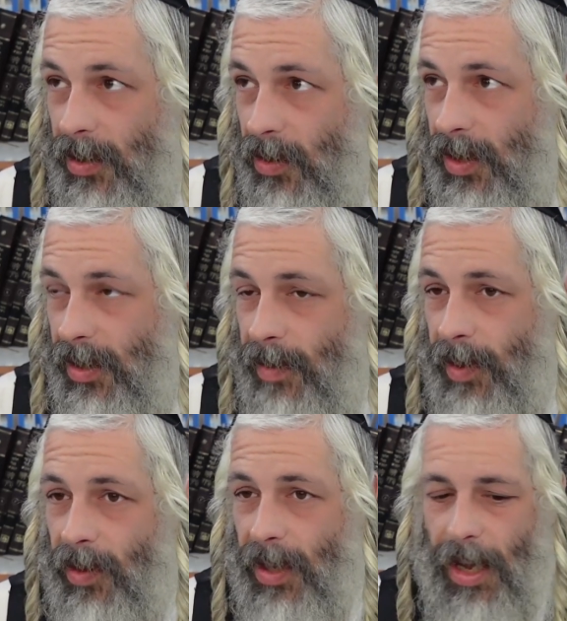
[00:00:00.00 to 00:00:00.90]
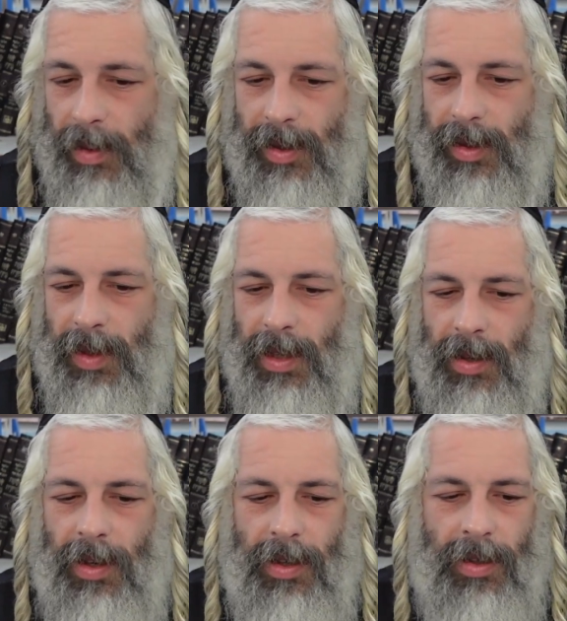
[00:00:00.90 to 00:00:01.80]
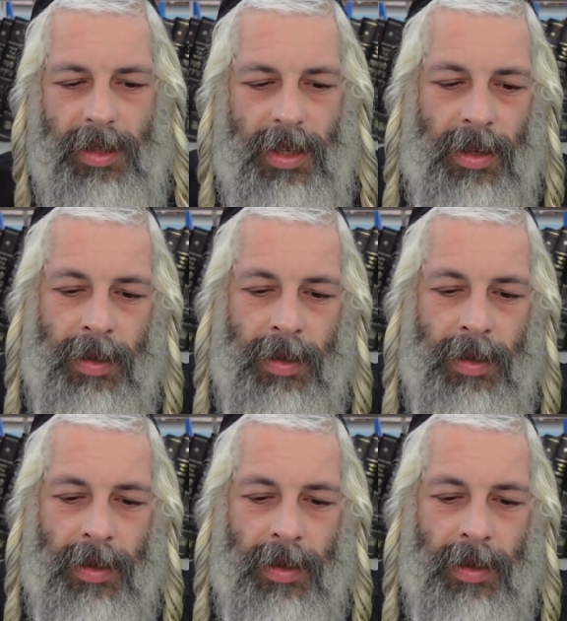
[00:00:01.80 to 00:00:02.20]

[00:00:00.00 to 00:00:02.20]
doing sleeping with the animals. You'll see.